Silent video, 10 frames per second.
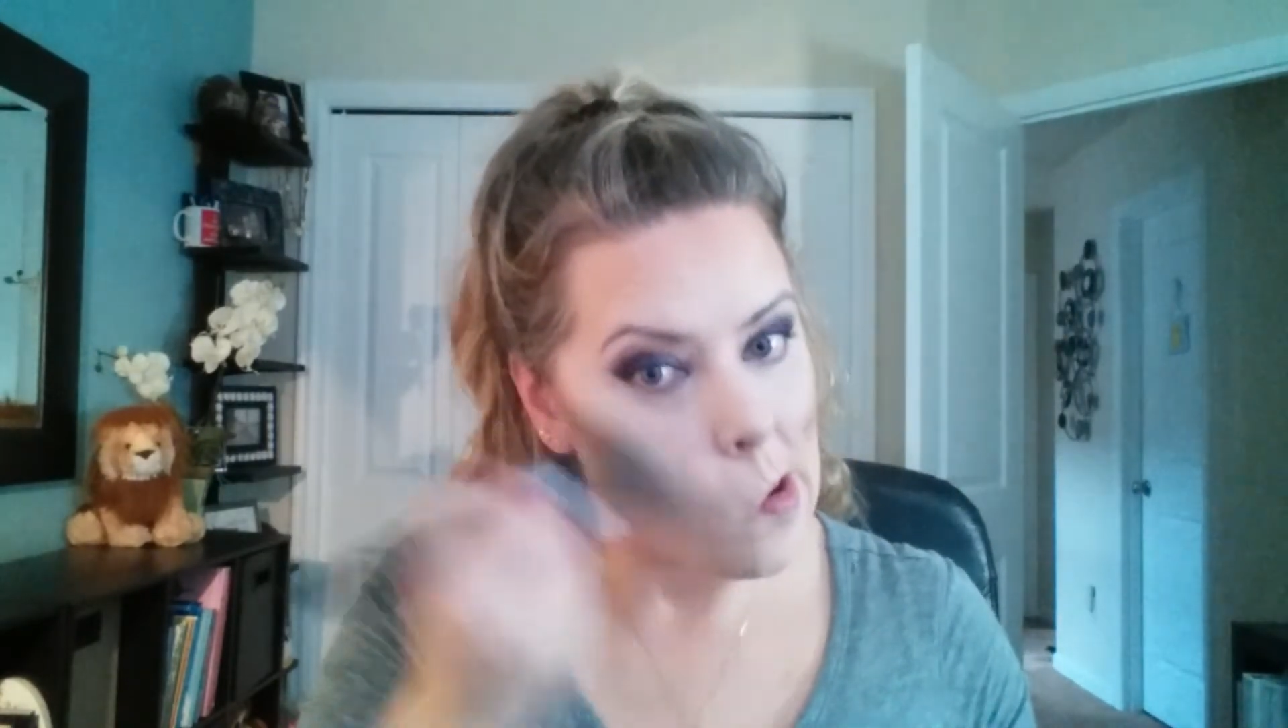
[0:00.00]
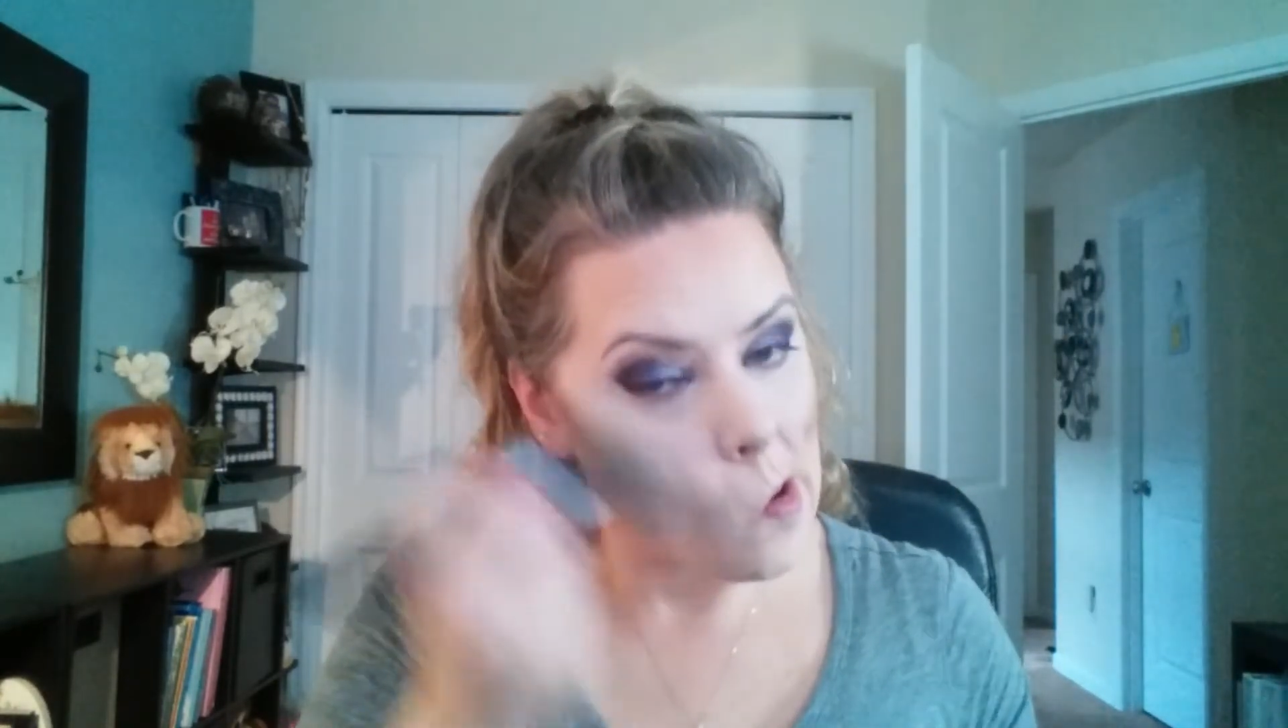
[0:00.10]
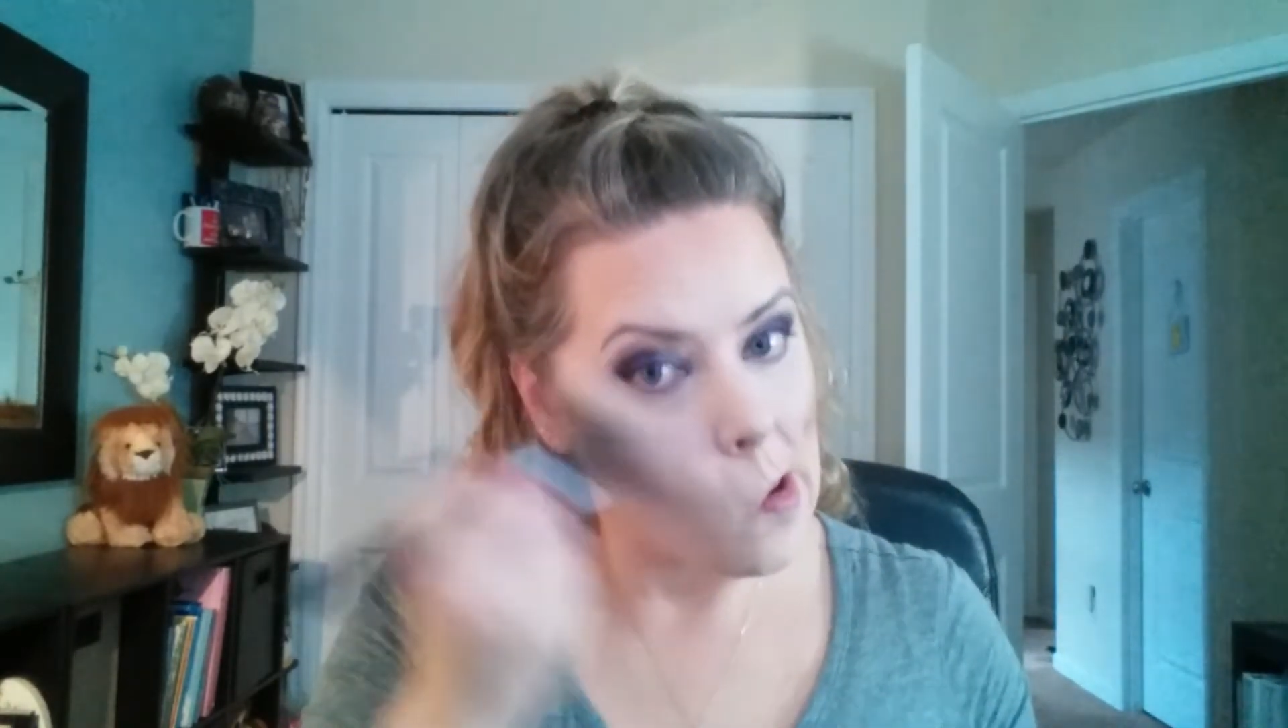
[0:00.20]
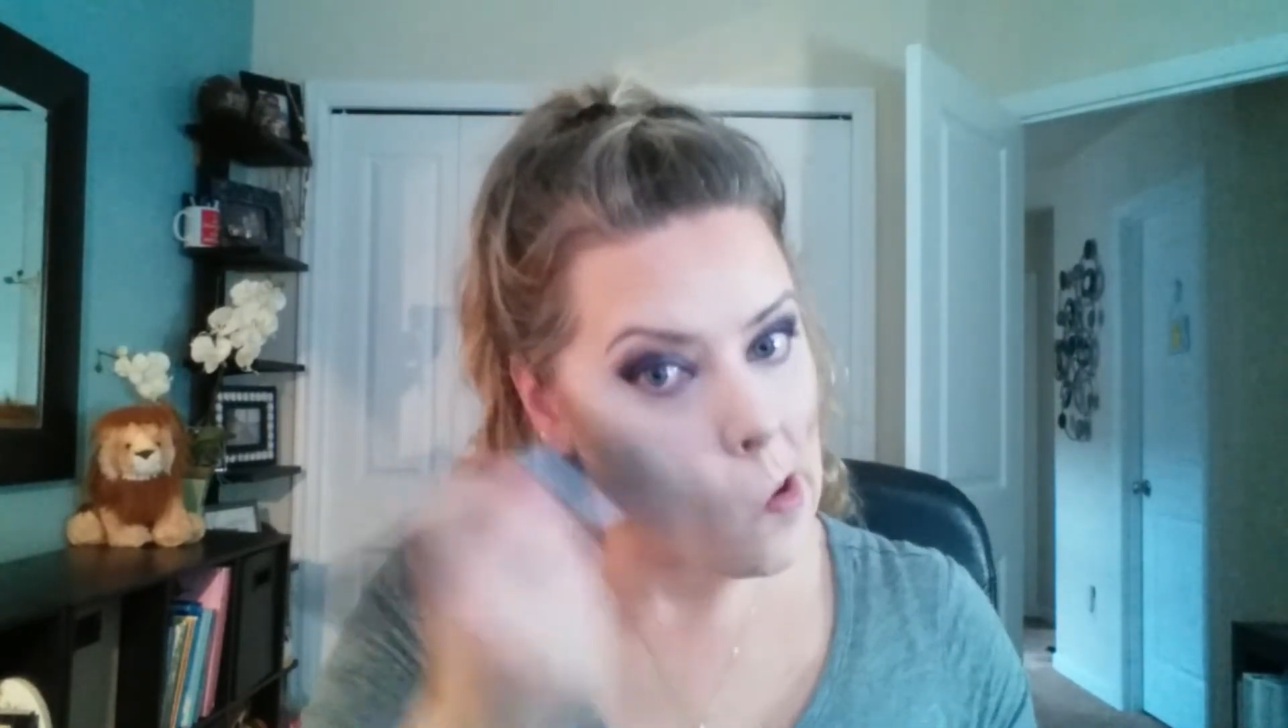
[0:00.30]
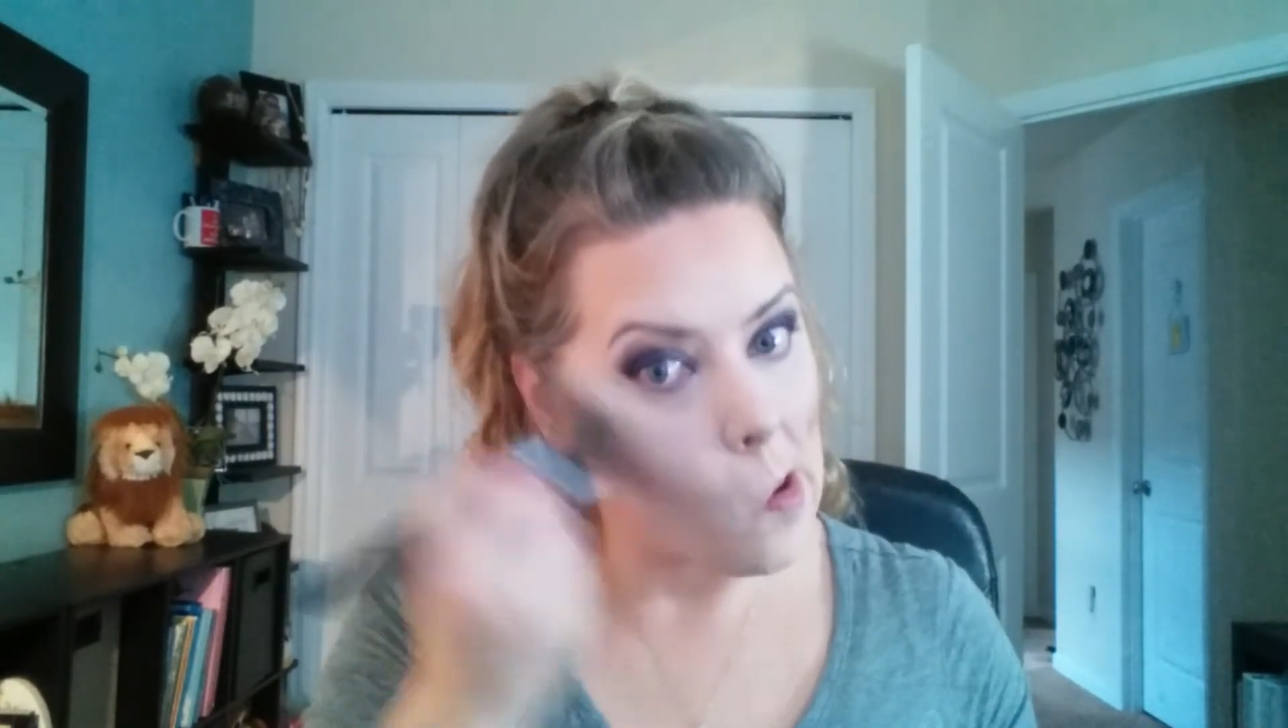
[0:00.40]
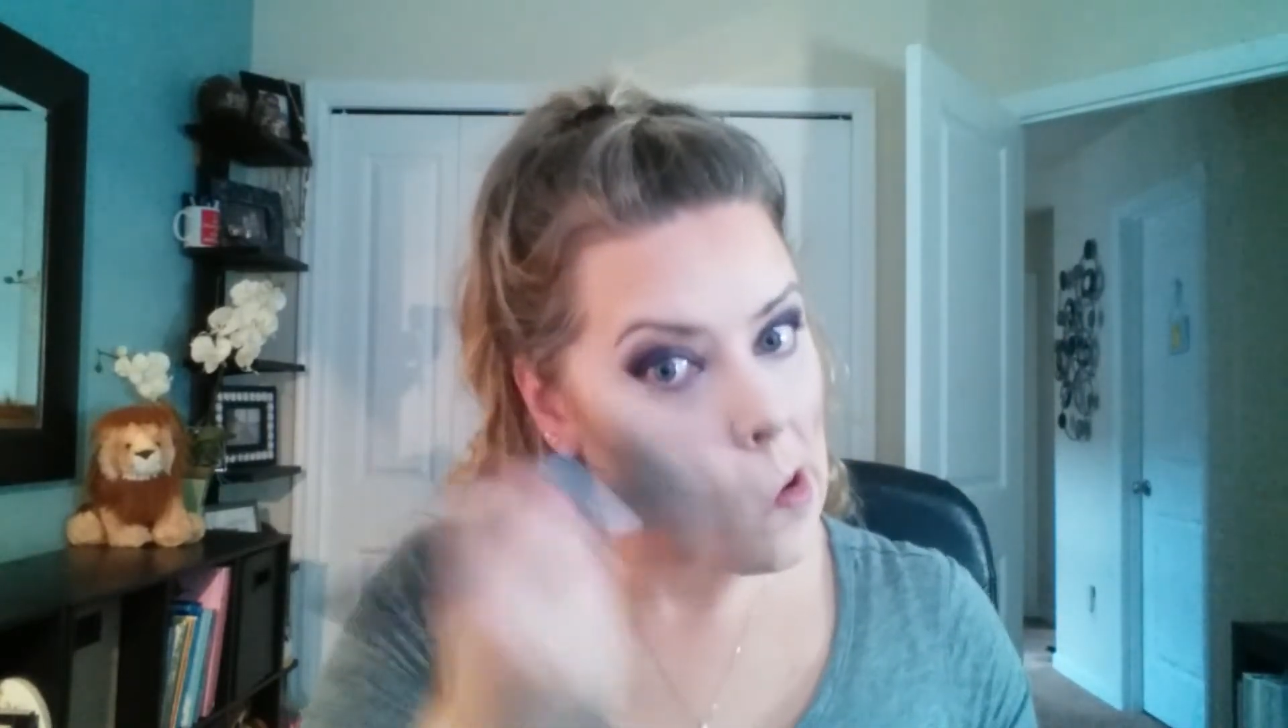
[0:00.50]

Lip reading: I'm going to